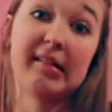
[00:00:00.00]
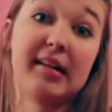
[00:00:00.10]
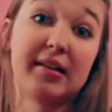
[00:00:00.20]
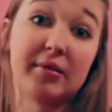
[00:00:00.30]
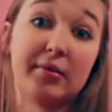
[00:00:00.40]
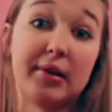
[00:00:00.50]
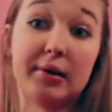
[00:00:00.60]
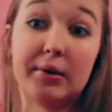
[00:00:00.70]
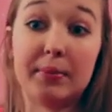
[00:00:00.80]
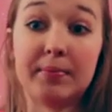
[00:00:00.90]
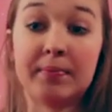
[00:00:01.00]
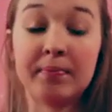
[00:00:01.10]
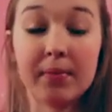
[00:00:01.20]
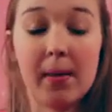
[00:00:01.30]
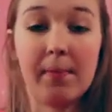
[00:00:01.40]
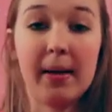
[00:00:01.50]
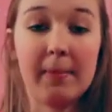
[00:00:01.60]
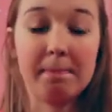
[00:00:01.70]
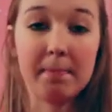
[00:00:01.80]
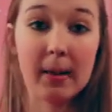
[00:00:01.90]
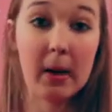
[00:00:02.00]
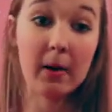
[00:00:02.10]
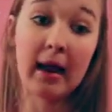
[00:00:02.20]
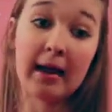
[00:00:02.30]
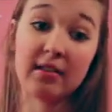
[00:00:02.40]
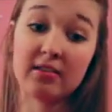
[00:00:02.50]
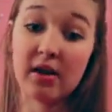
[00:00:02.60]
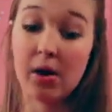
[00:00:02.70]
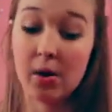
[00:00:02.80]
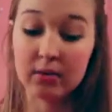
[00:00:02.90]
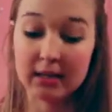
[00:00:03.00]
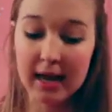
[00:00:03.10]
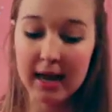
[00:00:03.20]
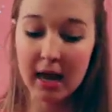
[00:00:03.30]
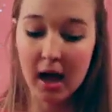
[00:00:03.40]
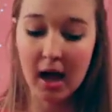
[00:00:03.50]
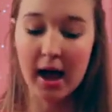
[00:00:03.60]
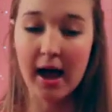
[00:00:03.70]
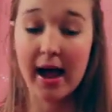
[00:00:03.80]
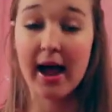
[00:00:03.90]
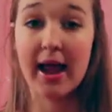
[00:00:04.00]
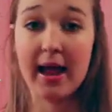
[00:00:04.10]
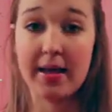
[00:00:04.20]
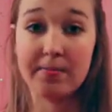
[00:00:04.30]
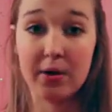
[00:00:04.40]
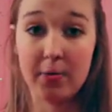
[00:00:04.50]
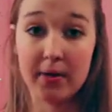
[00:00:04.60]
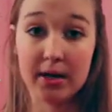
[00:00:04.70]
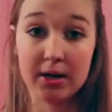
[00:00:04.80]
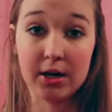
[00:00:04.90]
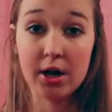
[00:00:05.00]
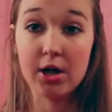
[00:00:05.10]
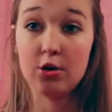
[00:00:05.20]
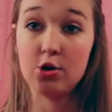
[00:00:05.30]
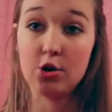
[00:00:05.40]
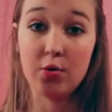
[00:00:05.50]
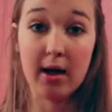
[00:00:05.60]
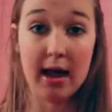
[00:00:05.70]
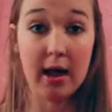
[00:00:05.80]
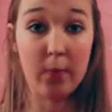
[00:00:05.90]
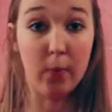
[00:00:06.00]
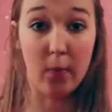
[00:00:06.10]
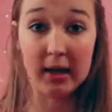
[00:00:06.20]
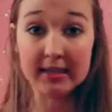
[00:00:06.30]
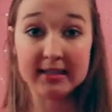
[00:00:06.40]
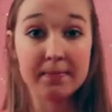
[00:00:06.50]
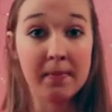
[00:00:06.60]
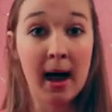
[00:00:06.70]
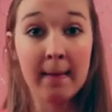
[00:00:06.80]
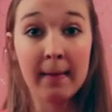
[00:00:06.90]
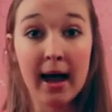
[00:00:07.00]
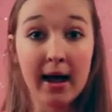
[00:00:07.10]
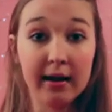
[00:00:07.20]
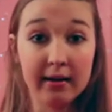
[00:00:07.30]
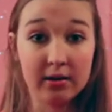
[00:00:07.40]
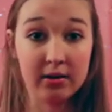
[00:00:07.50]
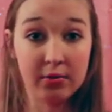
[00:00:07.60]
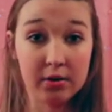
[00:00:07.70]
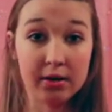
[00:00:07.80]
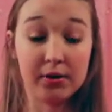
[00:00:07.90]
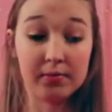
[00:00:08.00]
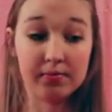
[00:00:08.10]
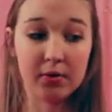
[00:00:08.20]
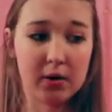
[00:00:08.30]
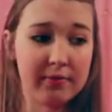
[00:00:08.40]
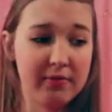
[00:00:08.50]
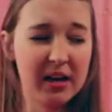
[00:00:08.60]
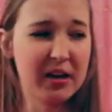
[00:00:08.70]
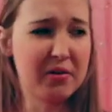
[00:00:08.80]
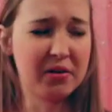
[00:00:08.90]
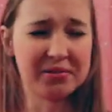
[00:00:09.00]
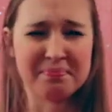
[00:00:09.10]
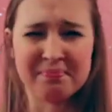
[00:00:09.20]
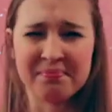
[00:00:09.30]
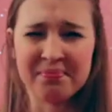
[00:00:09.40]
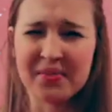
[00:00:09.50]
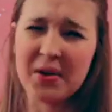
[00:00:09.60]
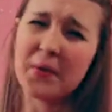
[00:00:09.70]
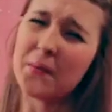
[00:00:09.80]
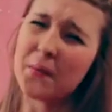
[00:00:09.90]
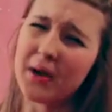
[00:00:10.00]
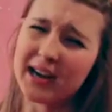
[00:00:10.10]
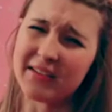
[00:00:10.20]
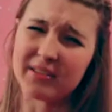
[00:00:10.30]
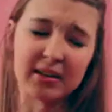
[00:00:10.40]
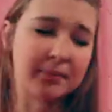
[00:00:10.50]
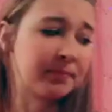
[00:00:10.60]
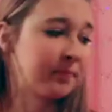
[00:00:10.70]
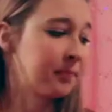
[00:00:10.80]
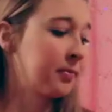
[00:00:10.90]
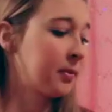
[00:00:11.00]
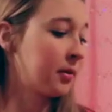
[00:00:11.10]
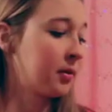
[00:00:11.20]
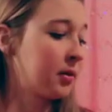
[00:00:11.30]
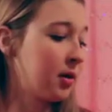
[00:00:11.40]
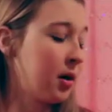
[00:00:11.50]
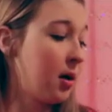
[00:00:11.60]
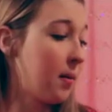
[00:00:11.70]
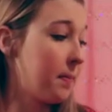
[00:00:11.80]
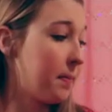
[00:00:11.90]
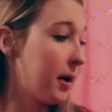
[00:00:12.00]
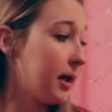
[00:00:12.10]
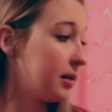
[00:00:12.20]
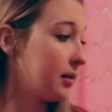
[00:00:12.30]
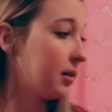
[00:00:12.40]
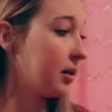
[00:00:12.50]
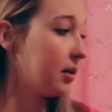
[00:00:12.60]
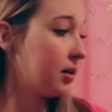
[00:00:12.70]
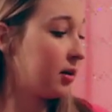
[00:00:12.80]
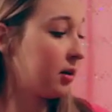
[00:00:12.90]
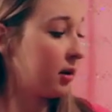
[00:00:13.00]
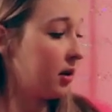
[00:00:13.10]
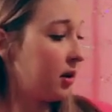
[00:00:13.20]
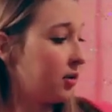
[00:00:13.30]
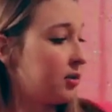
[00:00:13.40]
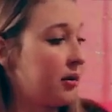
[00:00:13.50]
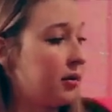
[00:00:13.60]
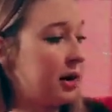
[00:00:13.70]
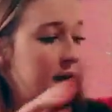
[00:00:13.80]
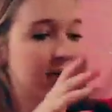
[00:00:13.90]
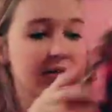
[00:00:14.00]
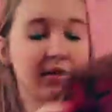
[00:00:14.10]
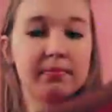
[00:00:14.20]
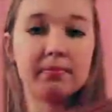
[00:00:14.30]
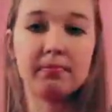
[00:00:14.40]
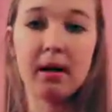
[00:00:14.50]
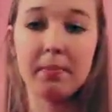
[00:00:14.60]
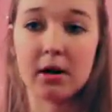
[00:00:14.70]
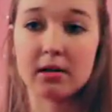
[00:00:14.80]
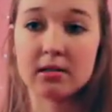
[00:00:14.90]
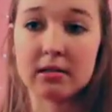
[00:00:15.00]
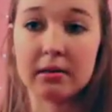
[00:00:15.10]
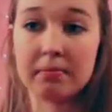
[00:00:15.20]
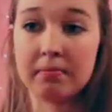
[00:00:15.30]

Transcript: I don't know. But, okay, so today I am going to do a what's in my bag tutorial or video or whatever. But, so here's my purse.